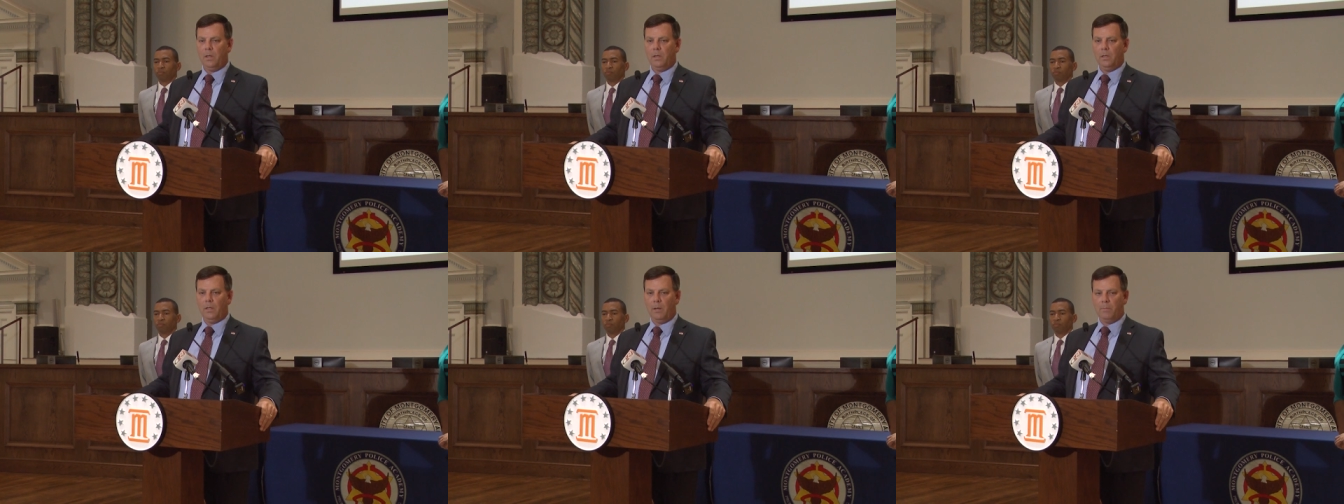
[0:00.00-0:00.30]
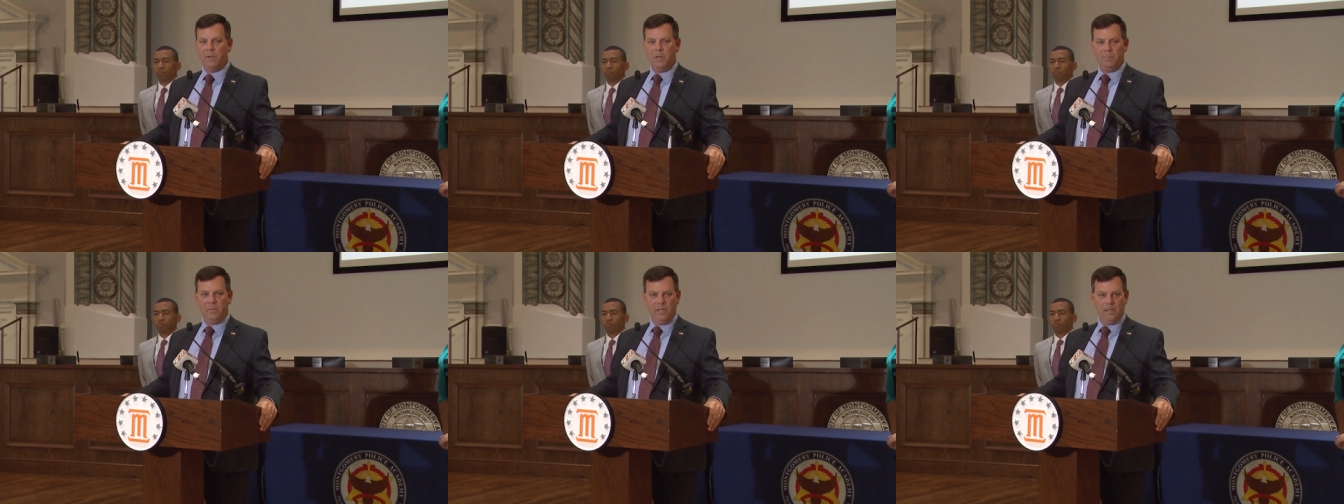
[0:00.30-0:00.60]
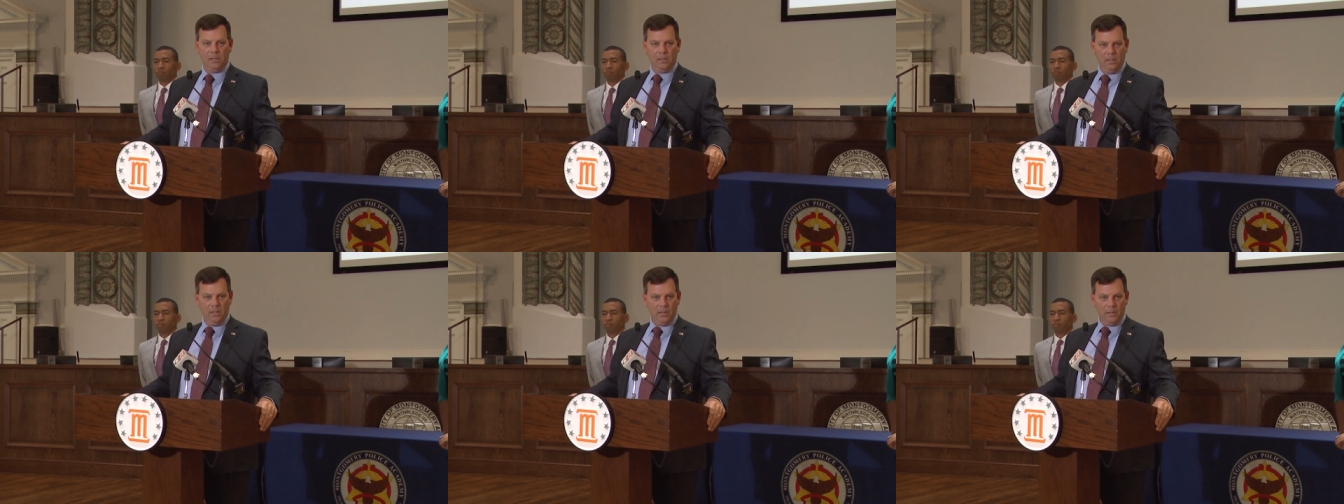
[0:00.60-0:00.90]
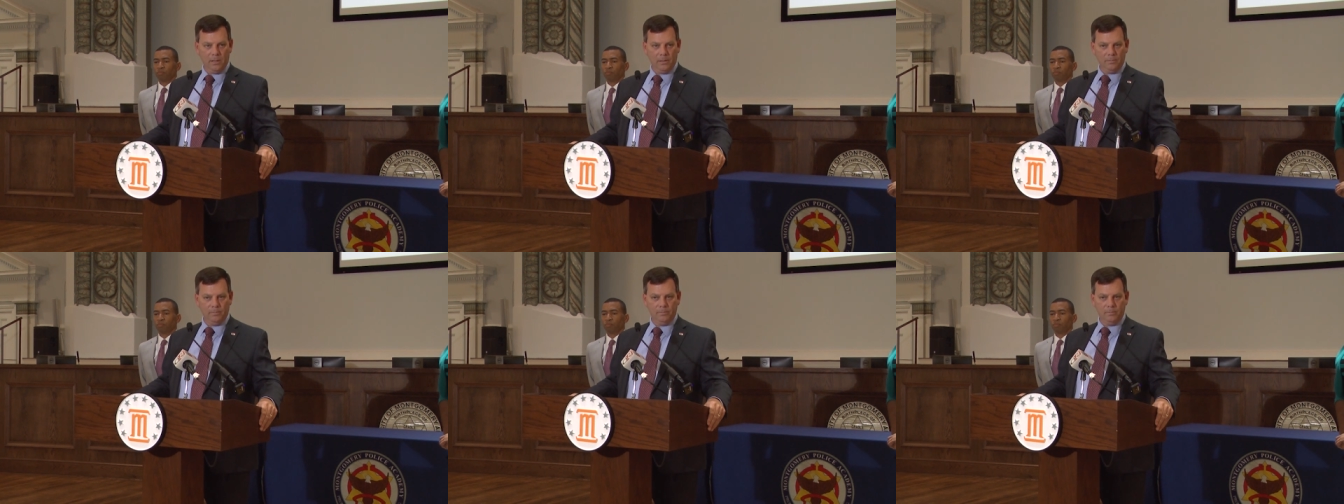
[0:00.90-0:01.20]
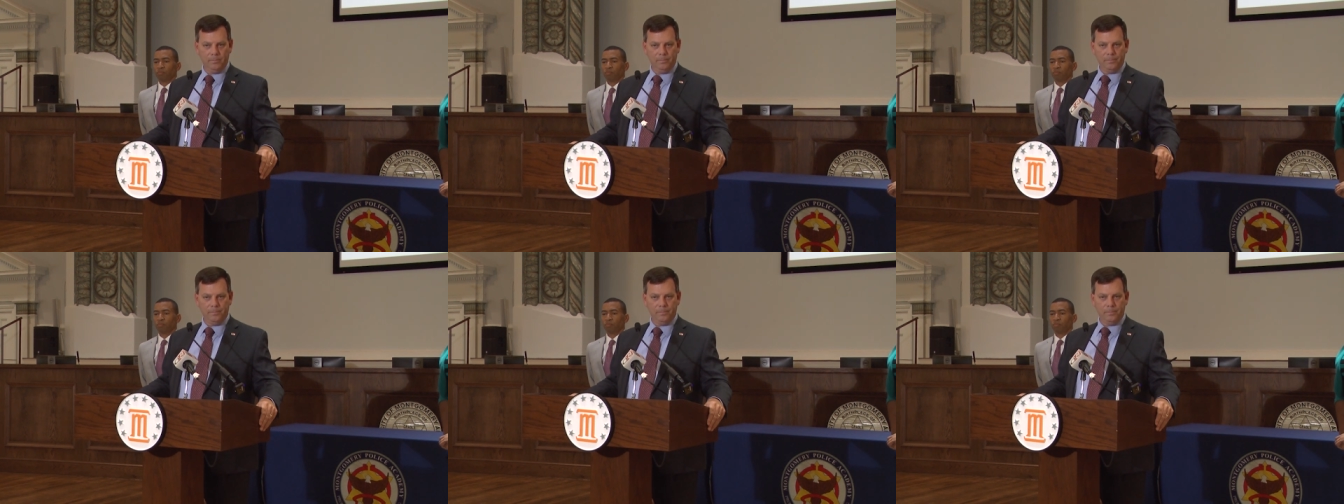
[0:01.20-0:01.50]
Let me be clear.
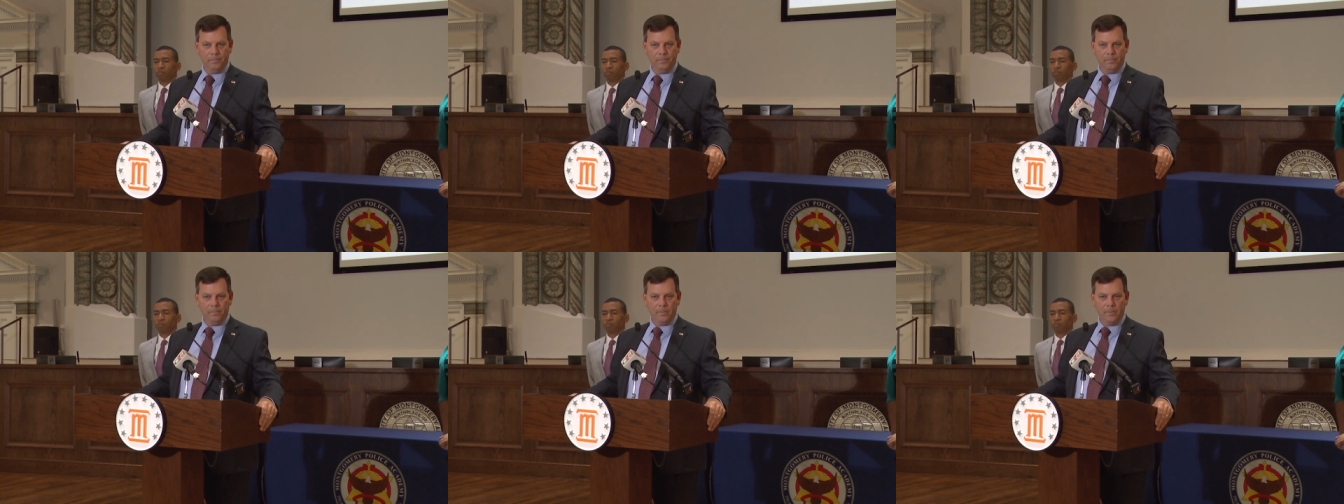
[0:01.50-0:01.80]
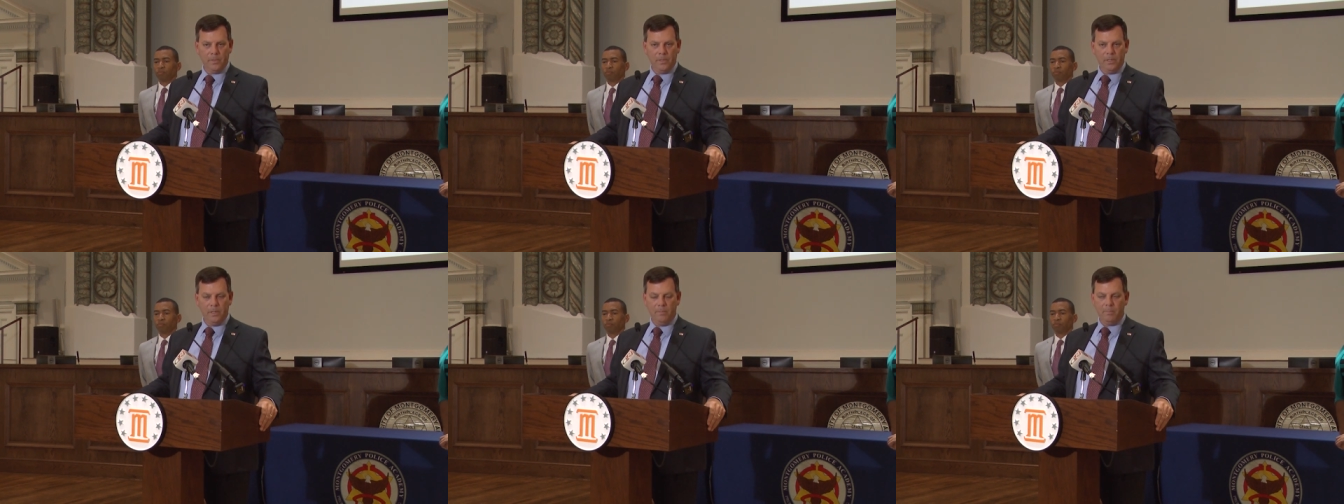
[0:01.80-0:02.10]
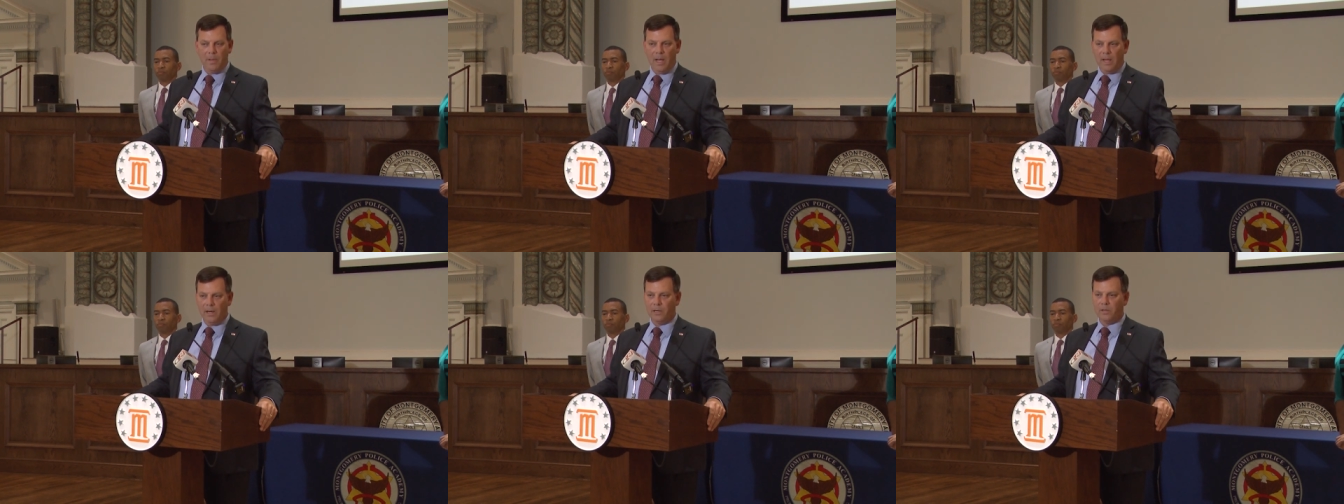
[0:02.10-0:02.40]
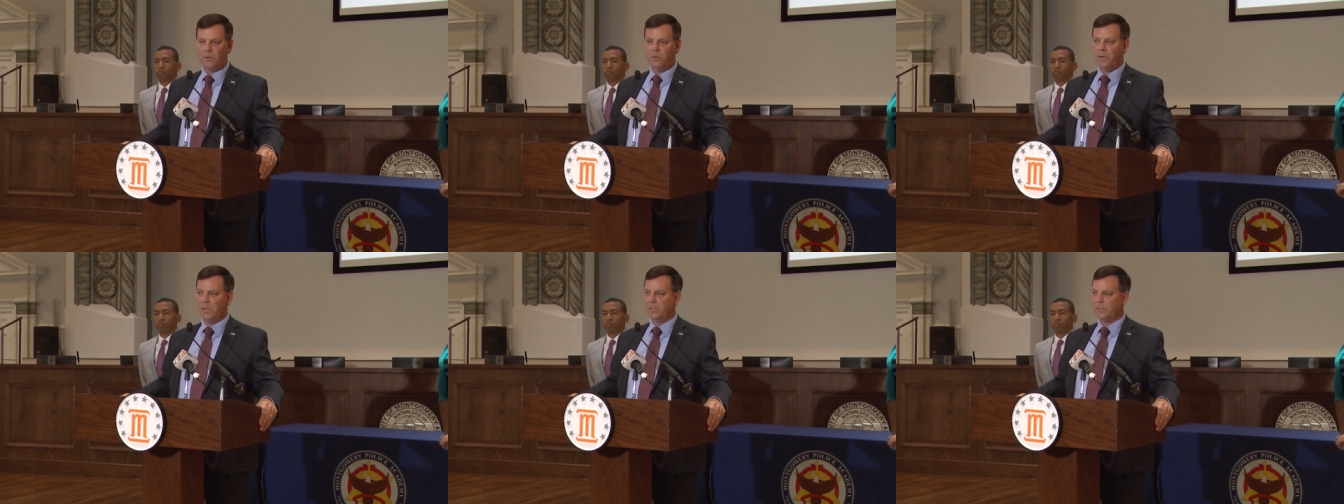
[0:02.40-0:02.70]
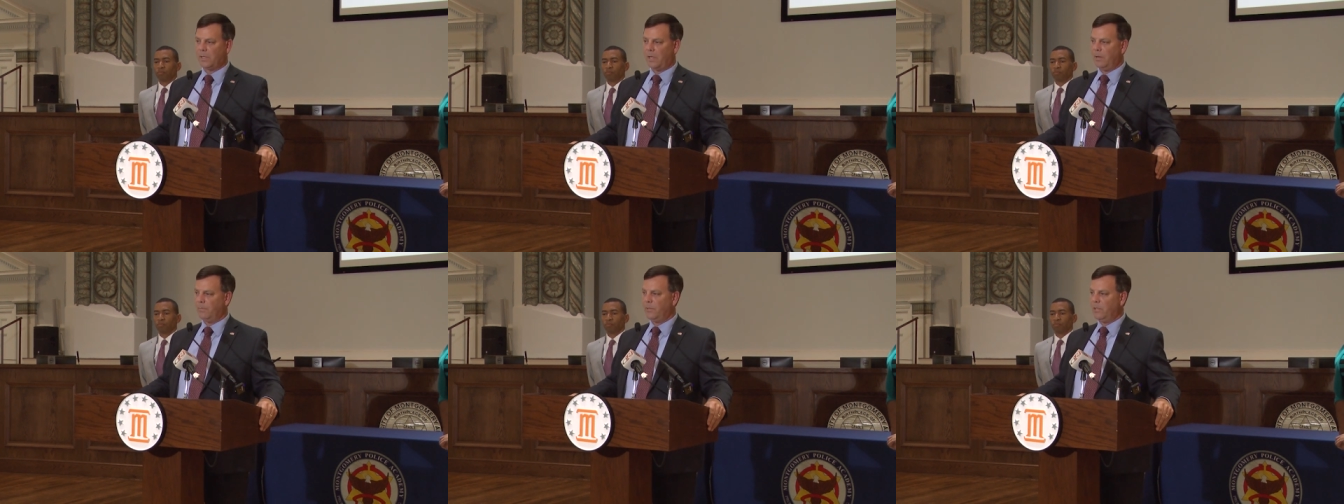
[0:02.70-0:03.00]
The medical
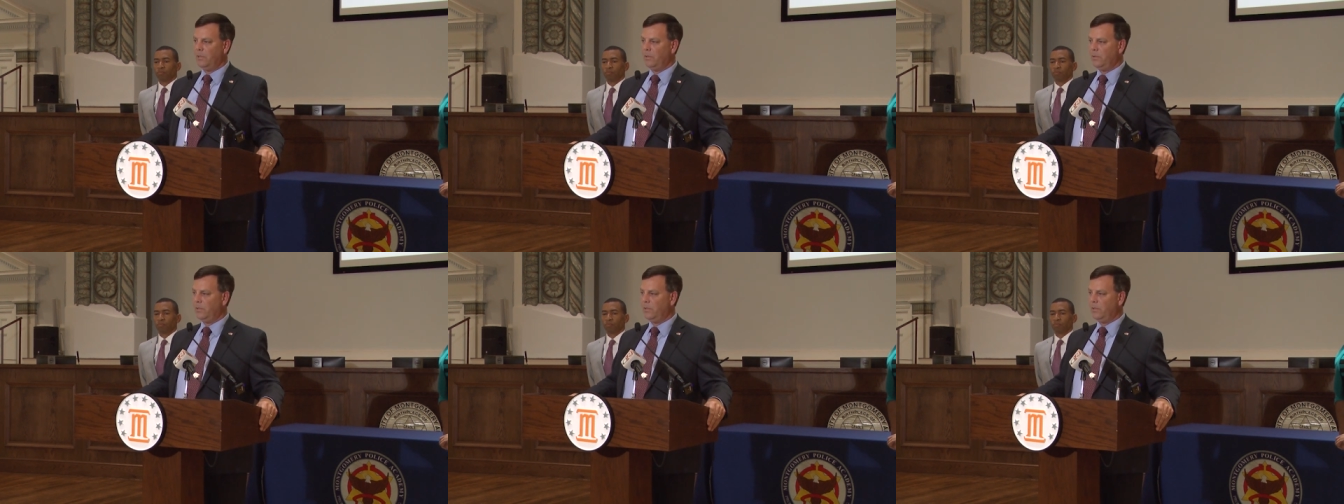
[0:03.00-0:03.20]
examiner,